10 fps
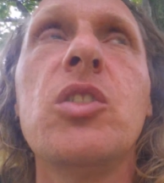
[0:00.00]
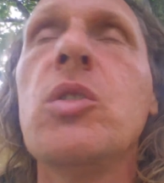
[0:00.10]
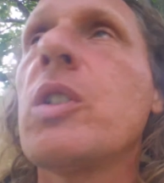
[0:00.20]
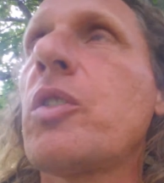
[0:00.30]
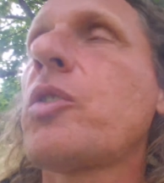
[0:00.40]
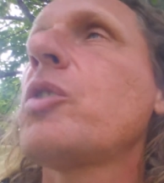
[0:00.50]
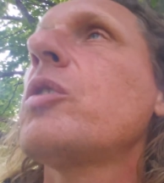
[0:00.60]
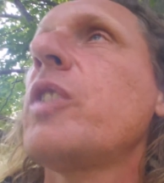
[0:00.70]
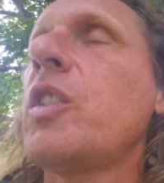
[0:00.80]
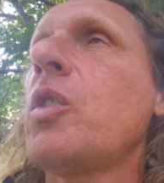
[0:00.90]
you are
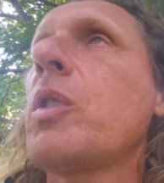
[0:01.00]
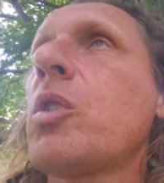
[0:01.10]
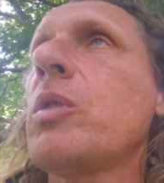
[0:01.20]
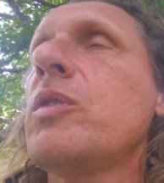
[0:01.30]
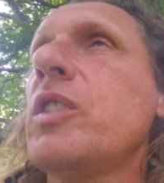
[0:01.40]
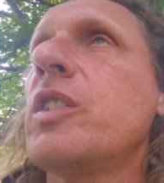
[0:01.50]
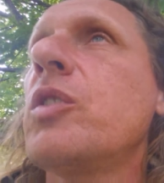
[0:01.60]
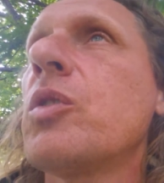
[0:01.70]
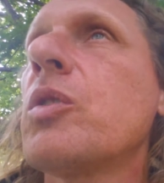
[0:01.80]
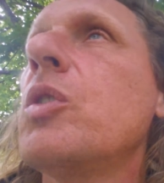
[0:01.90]
serving, though
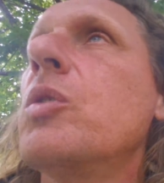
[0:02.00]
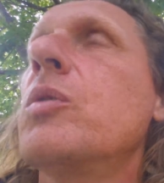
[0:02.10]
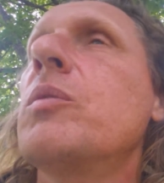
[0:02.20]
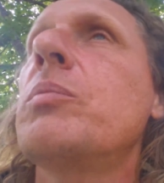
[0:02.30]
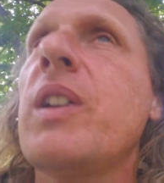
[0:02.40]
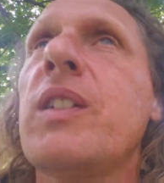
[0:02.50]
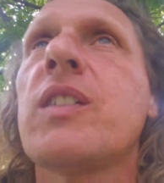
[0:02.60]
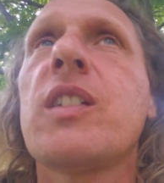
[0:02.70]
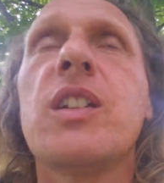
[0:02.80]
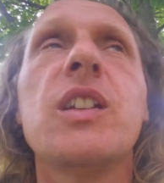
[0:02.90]
equivalent, your own
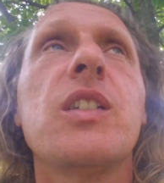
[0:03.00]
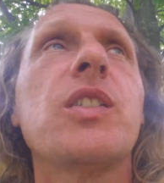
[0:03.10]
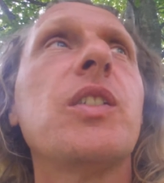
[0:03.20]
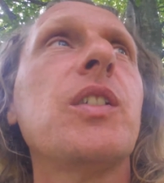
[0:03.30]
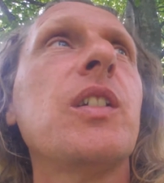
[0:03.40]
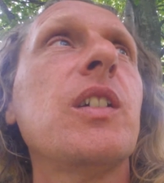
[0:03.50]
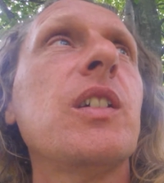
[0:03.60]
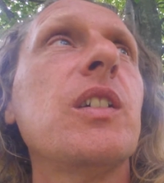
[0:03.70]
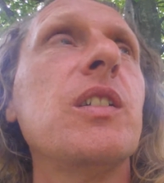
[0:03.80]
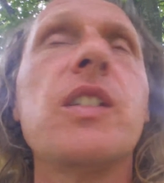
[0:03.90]
basic needs.
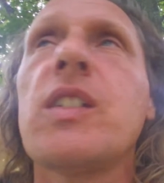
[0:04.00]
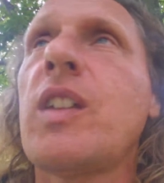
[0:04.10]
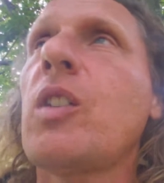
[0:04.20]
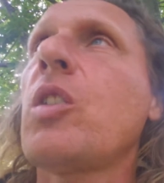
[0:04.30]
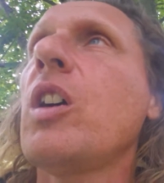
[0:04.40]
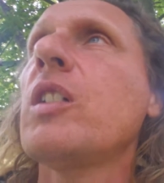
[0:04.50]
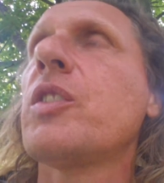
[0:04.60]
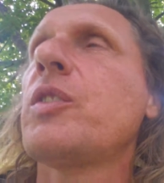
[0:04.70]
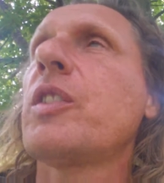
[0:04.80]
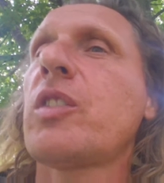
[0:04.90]
And this is how
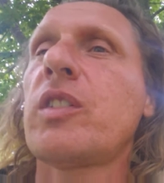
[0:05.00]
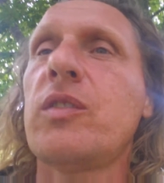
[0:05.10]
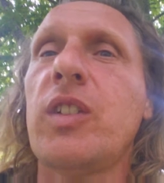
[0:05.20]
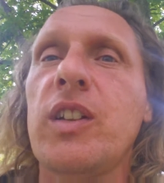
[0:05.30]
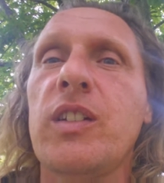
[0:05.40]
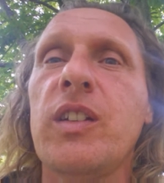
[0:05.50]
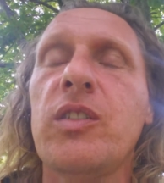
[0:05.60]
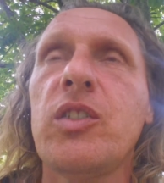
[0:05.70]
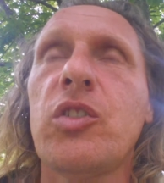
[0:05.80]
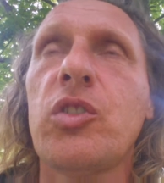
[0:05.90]
cults function, right?
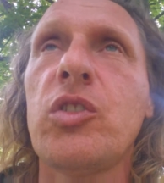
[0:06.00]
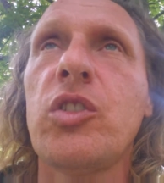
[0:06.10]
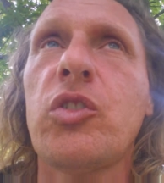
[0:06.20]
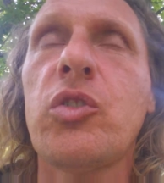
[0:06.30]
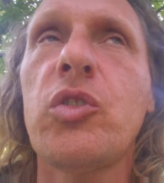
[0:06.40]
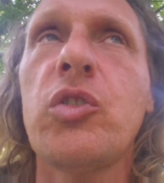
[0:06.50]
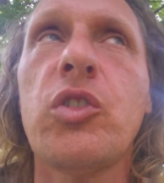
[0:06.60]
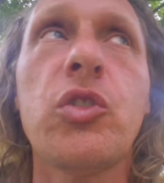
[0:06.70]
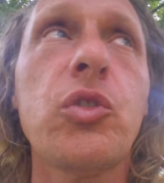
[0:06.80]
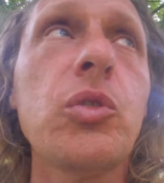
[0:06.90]
They dis- dis-
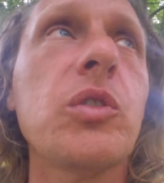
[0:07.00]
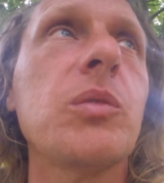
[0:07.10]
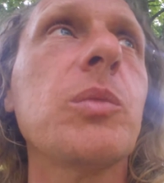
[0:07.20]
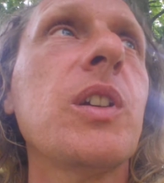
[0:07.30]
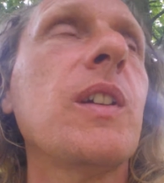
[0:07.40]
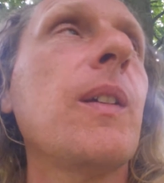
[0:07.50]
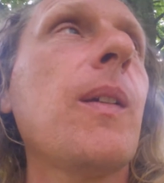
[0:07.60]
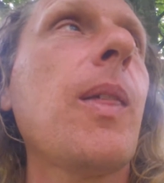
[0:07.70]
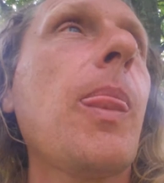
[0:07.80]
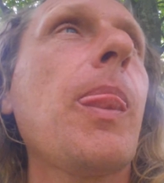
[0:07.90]
disturb
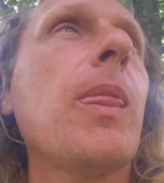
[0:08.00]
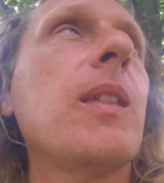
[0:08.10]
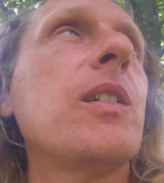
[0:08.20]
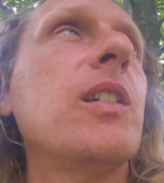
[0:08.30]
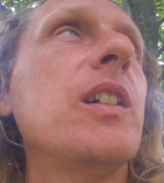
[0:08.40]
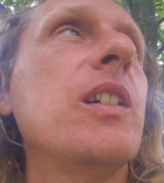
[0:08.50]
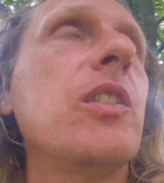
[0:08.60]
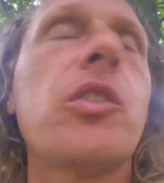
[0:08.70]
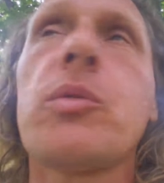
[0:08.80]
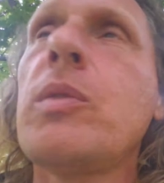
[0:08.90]
and
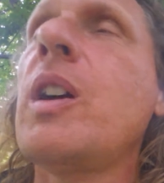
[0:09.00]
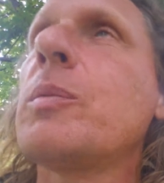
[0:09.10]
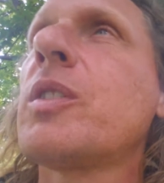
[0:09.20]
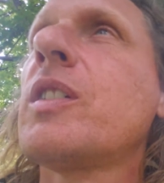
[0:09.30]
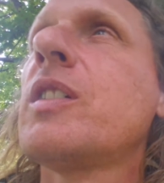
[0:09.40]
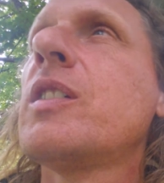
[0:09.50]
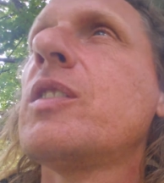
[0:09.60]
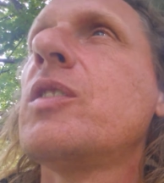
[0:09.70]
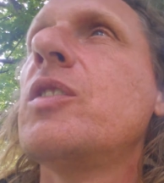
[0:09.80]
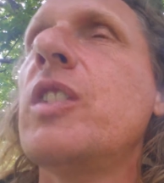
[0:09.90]
disrupt
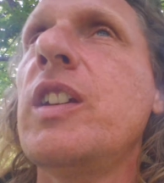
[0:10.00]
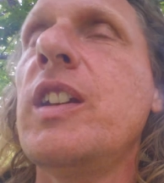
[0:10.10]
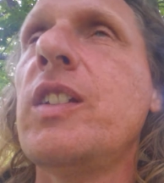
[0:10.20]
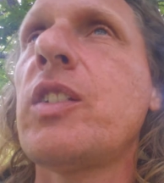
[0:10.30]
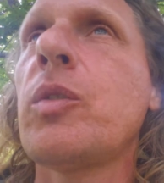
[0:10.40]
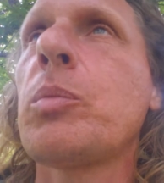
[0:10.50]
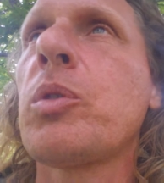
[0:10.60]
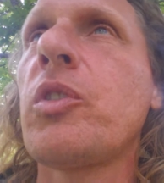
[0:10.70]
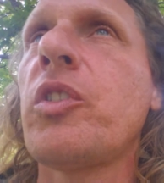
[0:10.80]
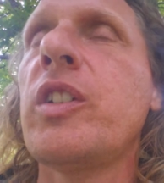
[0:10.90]
the needs of a
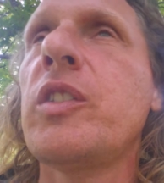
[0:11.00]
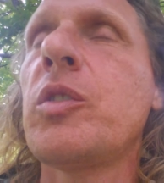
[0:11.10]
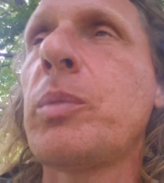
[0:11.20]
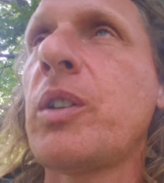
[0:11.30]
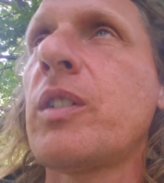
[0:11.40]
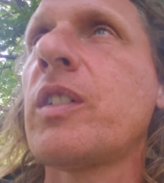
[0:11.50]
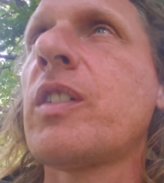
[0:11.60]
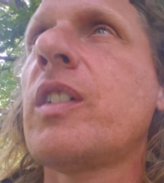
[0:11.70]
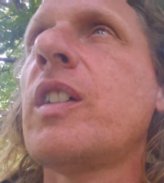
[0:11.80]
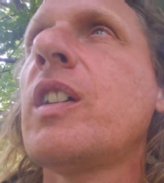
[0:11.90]
person and their parents,